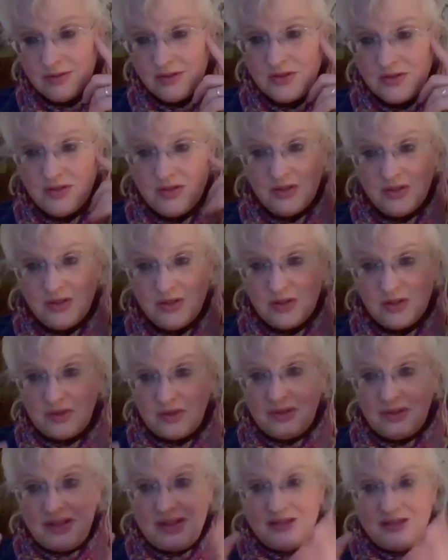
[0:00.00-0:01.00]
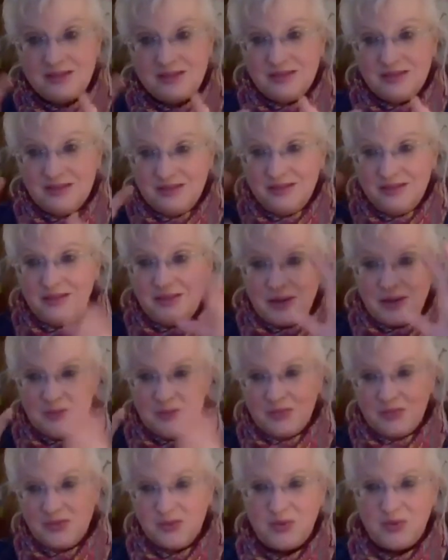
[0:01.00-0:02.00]
She's going to release
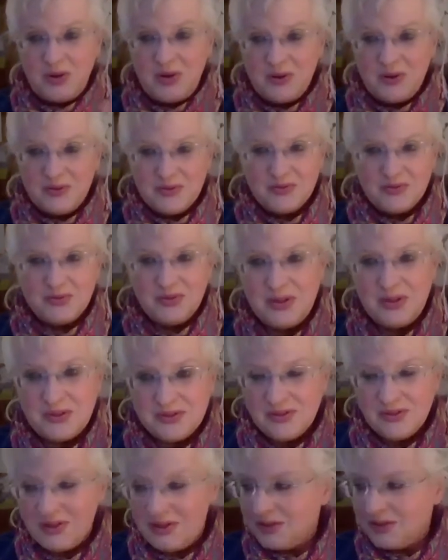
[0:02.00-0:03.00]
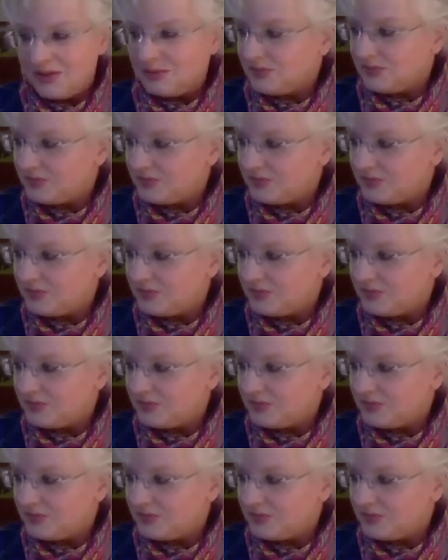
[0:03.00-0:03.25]
them tomorrow. This is very exciting.